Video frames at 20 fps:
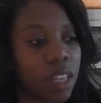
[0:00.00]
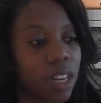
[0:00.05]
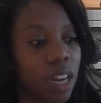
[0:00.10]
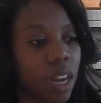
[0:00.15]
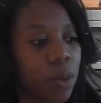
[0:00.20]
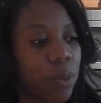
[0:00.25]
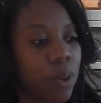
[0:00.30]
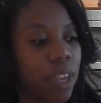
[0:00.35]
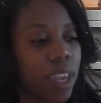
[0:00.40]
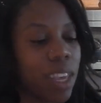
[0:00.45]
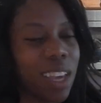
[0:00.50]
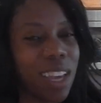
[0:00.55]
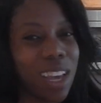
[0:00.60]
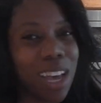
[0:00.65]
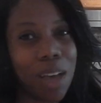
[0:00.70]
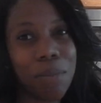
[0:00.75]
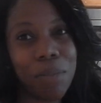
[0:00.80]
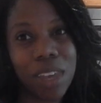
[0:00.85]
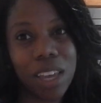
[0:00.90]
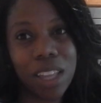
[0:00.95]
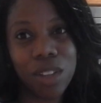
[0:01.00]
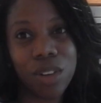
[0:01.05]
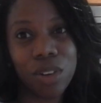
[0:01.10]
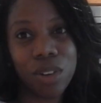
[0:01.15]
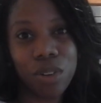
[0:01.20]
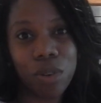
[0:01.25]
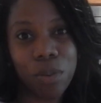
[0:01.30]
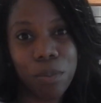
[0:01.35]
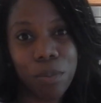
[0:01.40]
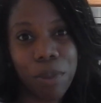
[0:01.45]
Then I went and got me a
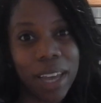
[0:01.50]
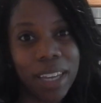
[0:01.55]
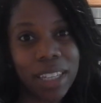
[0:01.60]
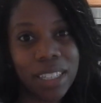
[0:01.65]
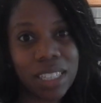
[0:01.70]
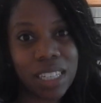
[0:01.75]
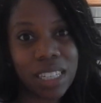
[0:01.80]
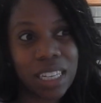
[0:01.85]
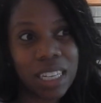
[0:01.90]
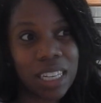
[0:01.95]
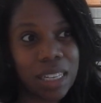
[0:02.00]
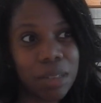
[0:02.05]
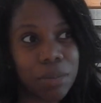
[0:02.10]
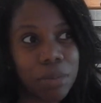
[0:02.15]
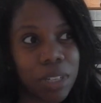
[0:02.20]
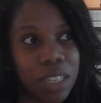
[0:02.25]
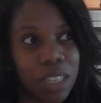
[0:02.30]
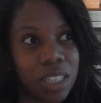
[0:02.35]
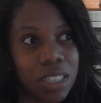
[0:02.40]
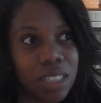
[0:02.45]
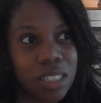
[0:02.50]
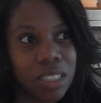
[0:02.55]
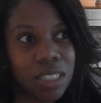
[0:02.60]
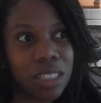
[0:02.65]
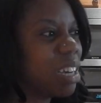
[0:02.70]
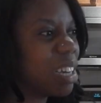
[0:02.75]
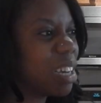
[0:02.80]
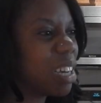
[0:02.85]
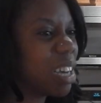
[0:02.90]
little bite to eat because